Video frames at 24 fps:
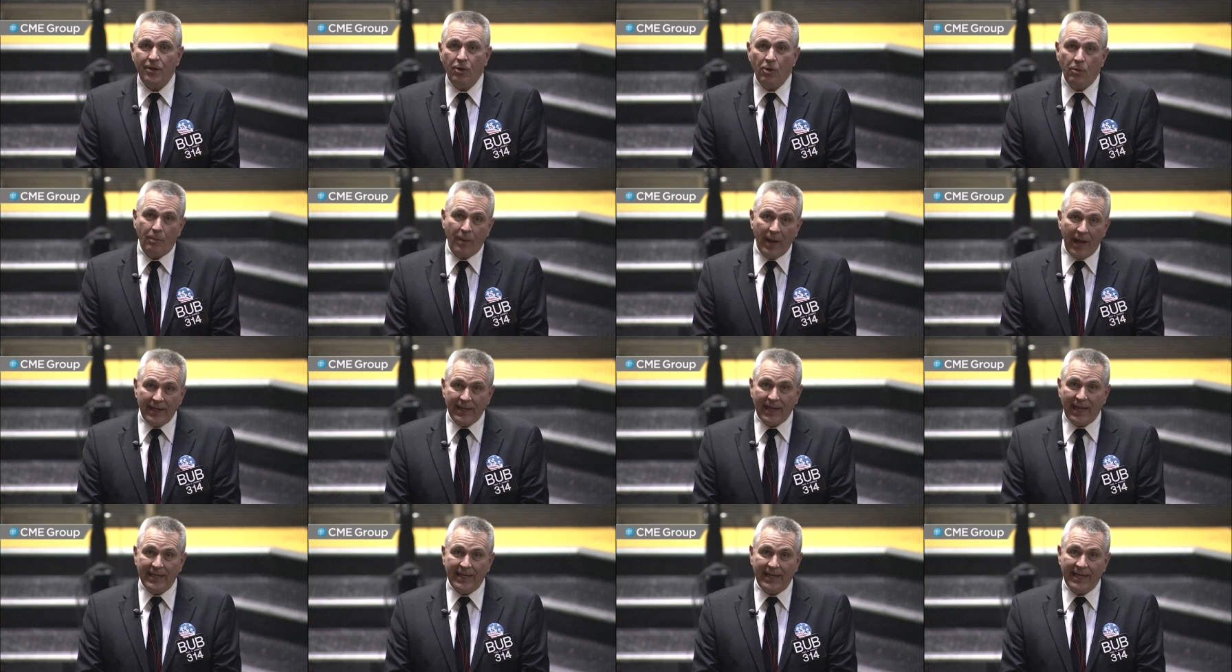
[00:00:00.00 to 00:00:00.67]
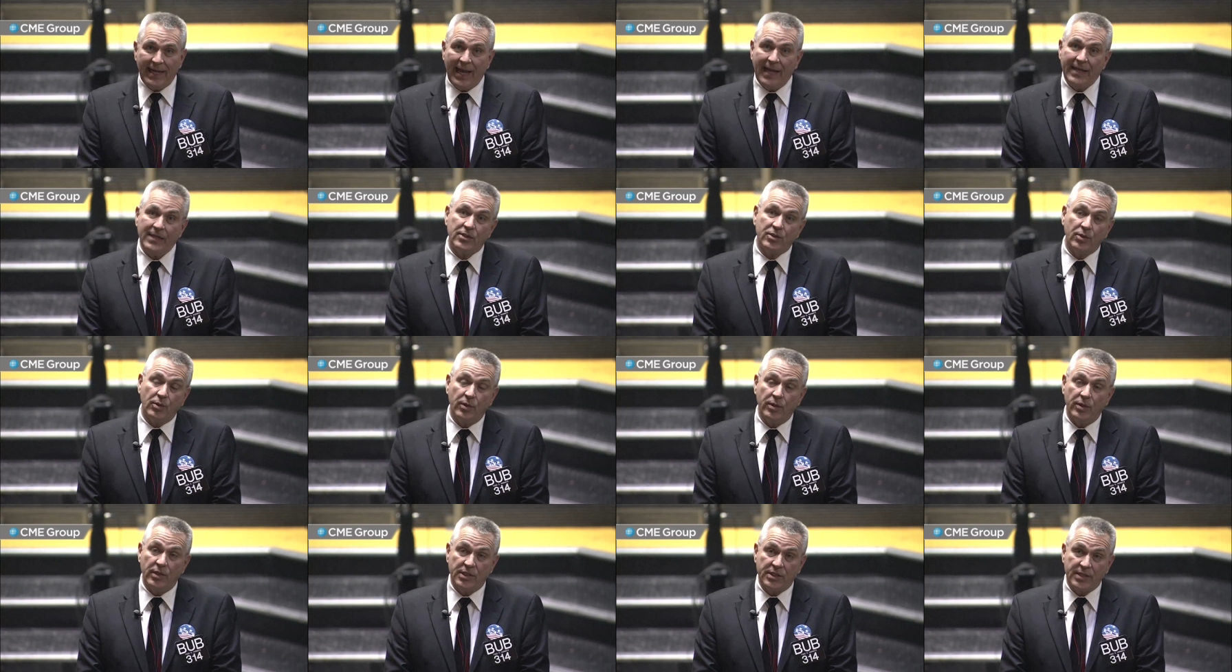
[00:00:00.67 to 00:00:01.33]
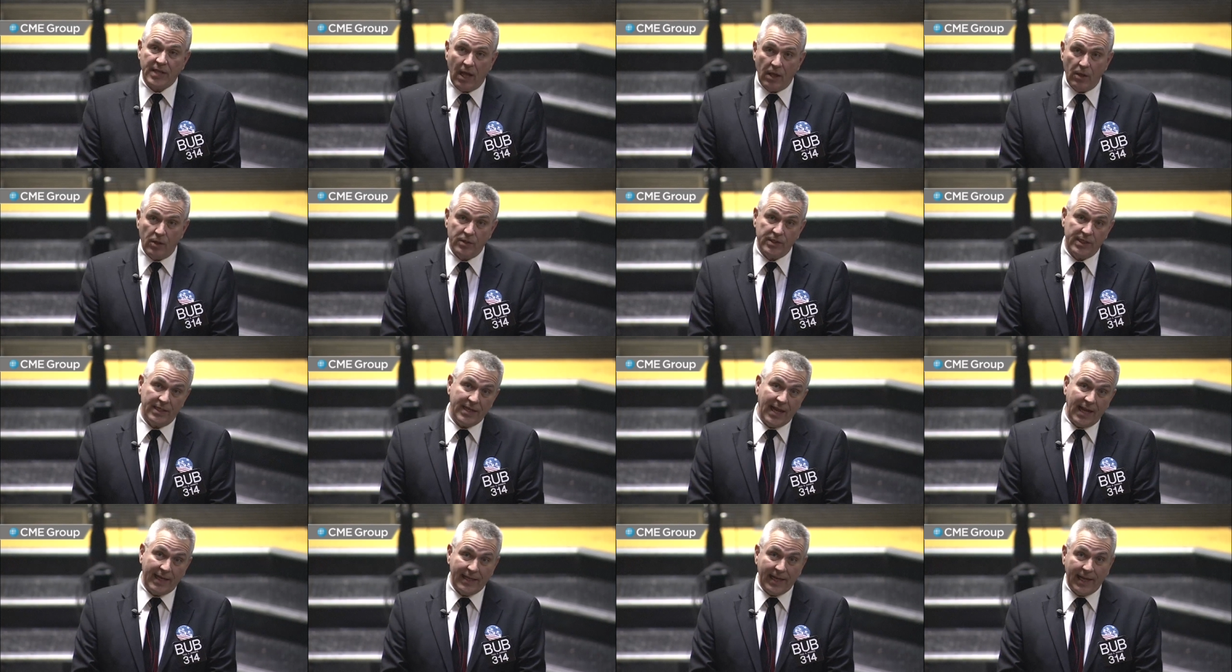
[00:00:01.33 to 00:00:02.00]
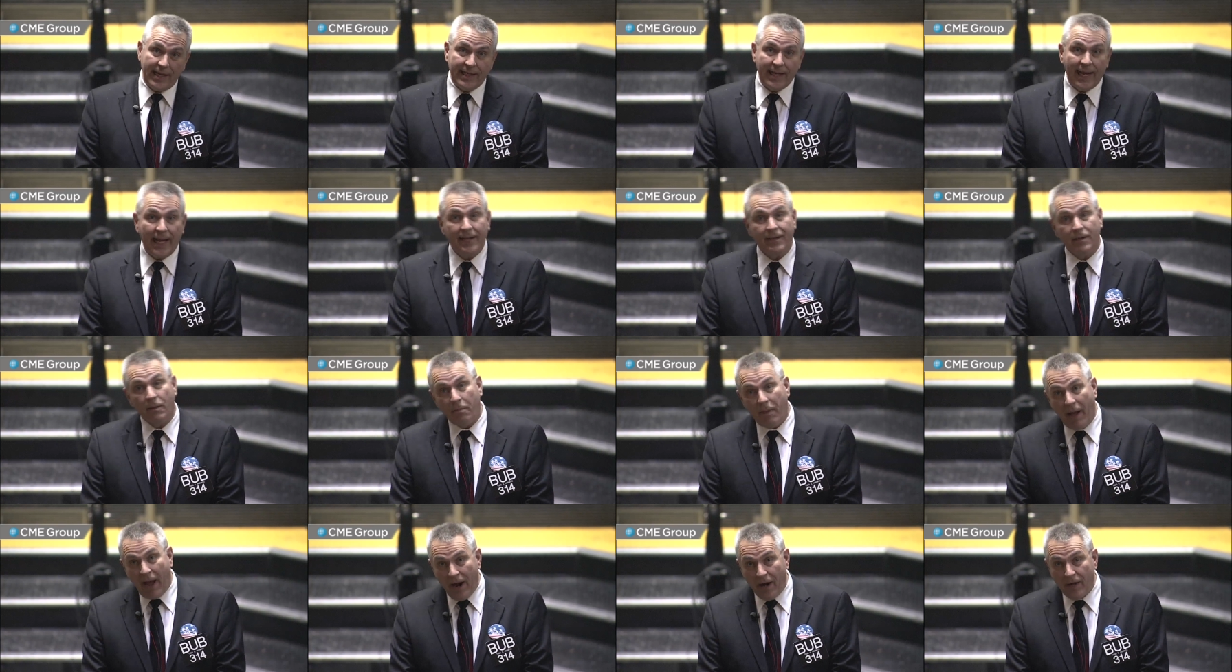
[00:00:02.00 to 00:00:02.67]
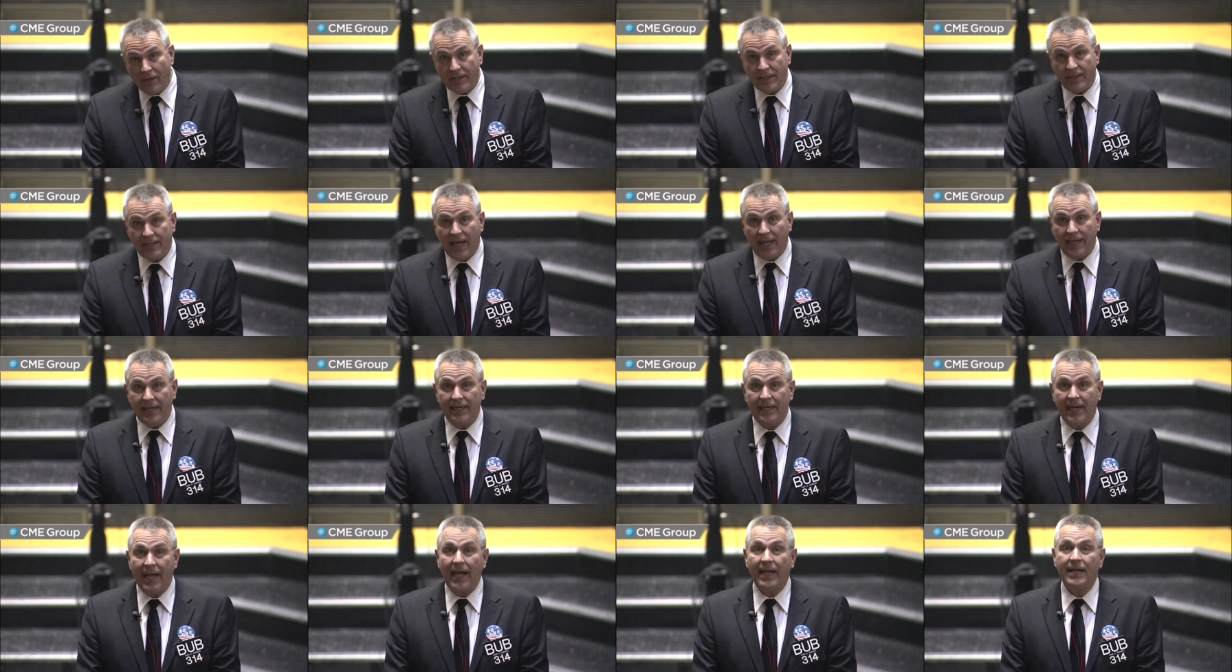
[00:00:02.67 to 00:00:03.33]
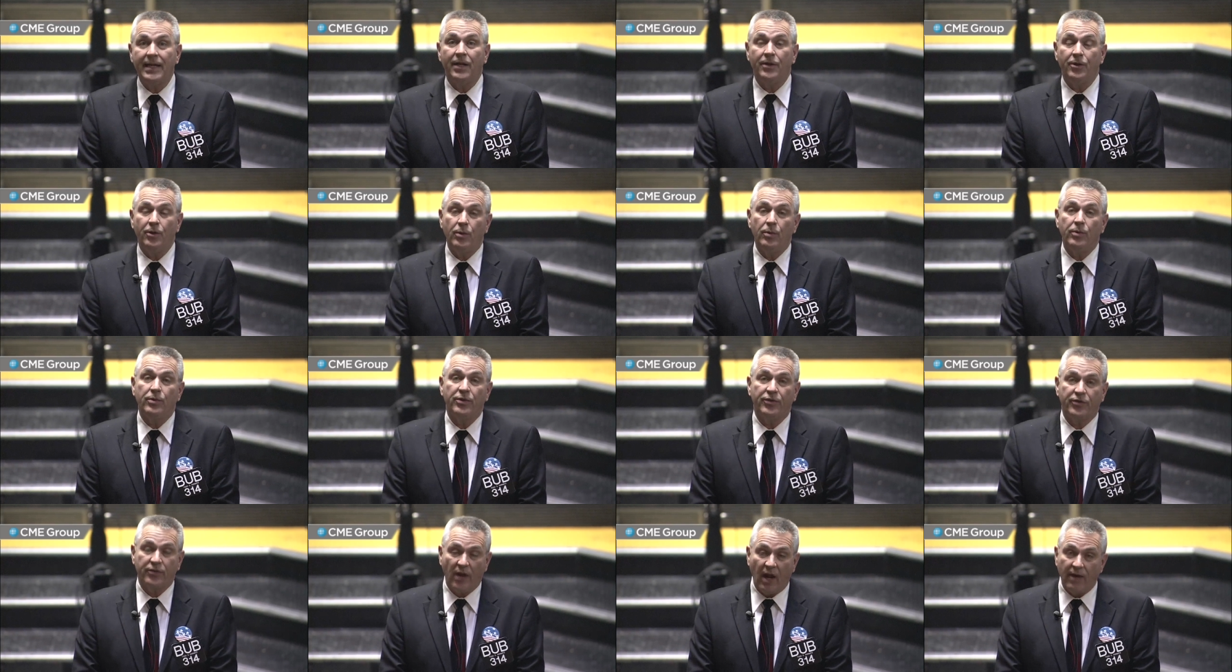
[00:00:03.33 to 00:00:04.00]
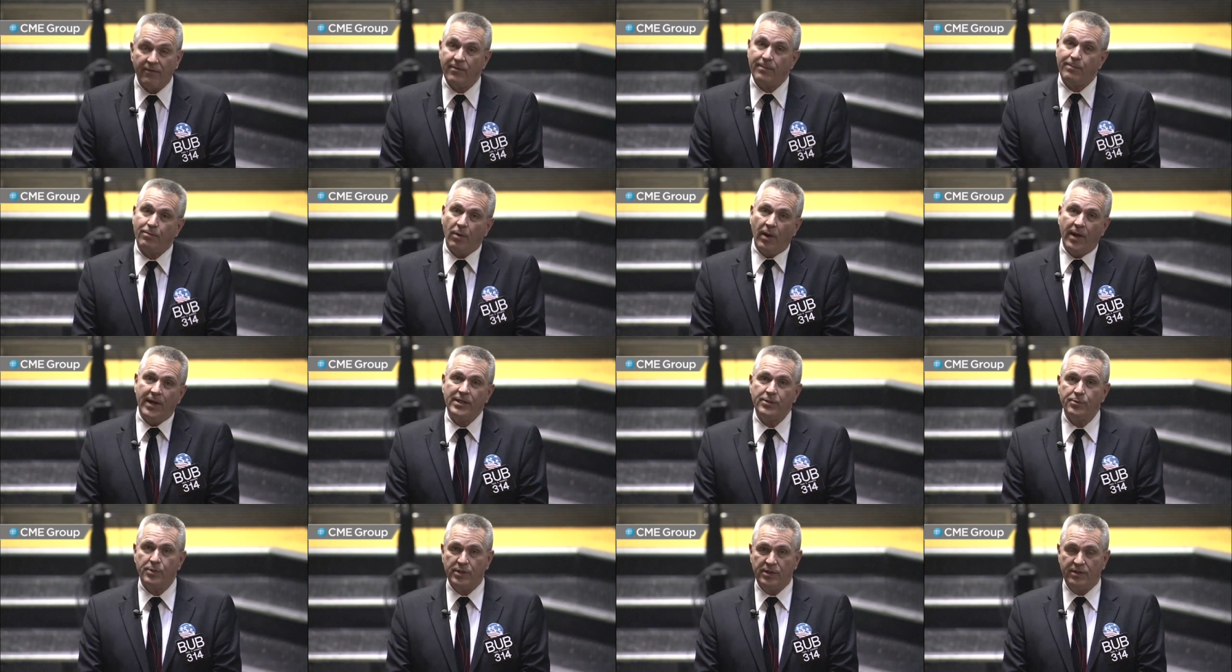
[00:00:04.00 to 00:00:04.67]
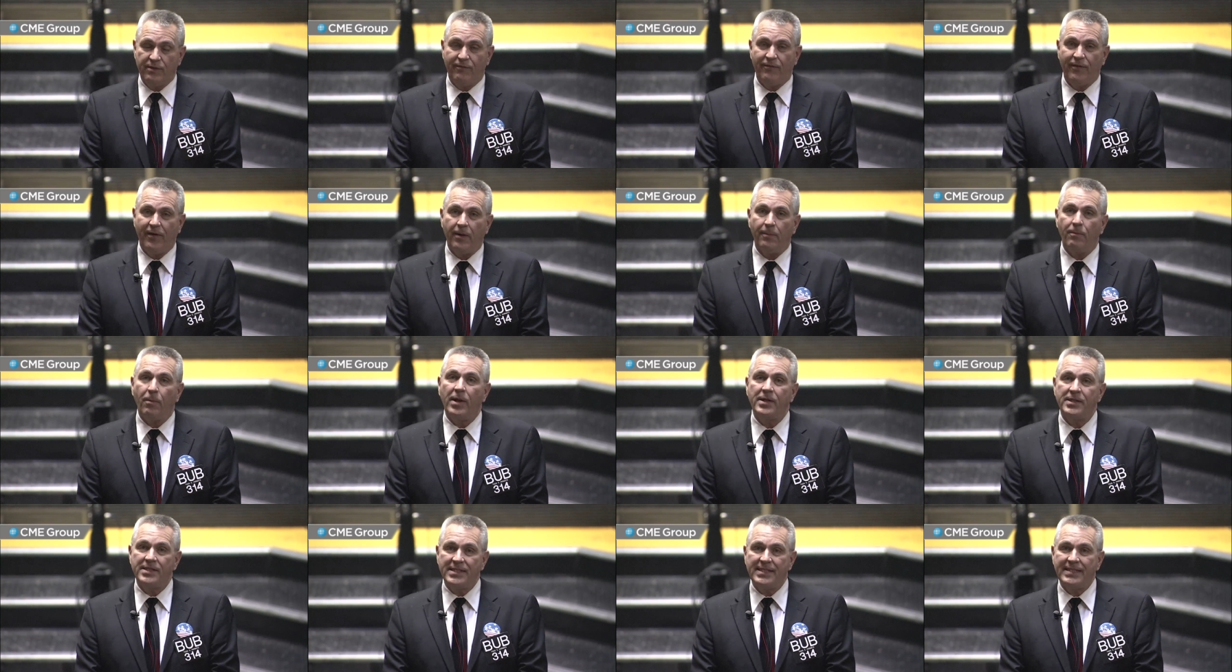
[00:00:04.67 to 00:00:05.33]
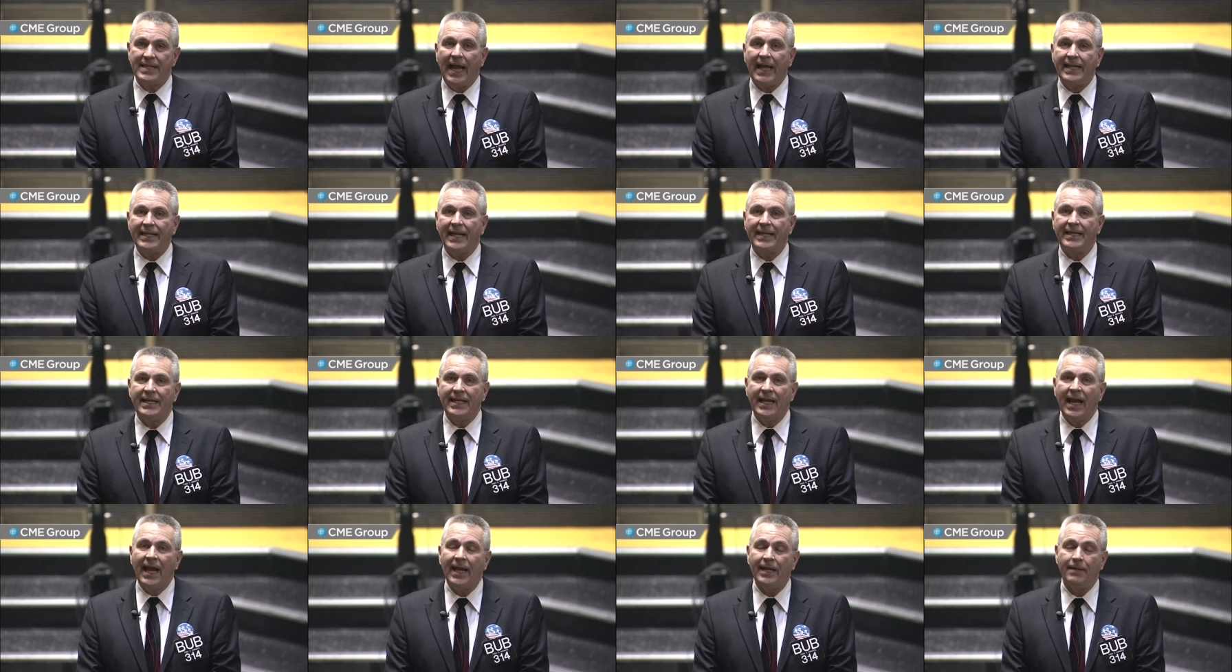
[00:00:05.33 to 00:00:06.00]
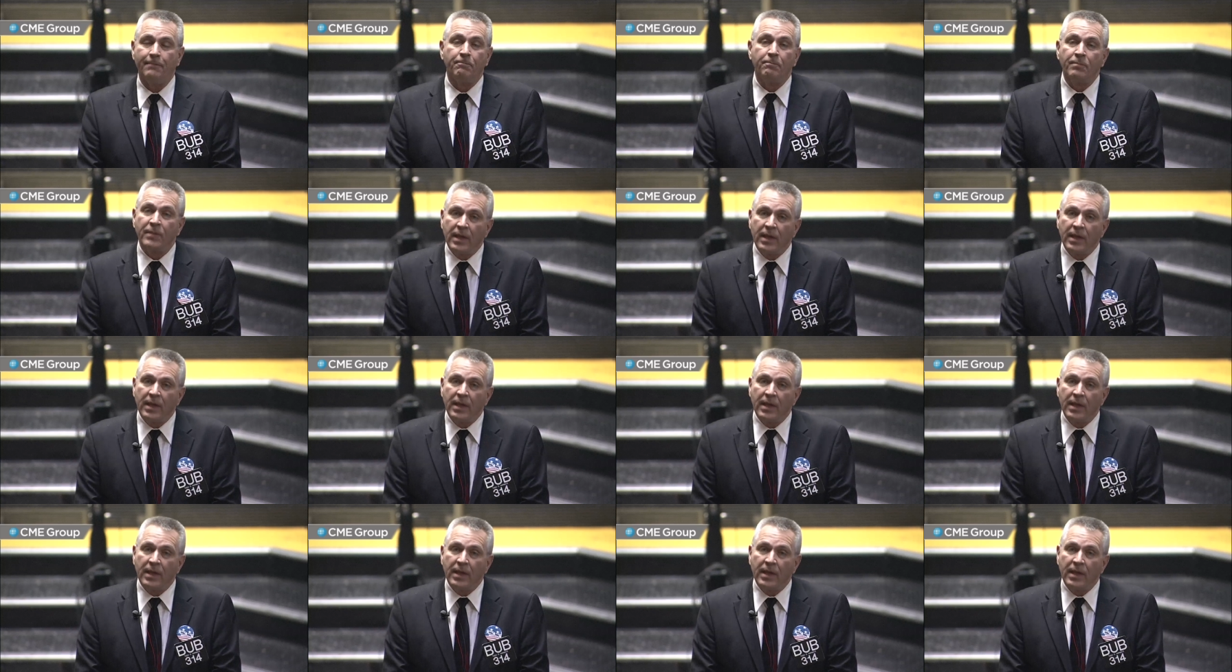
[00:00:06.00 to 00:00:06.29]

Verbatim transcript: You pay 99, so the seller's at 9.99, the buyer's at 99, and you discover price, which the fair price is 9.99.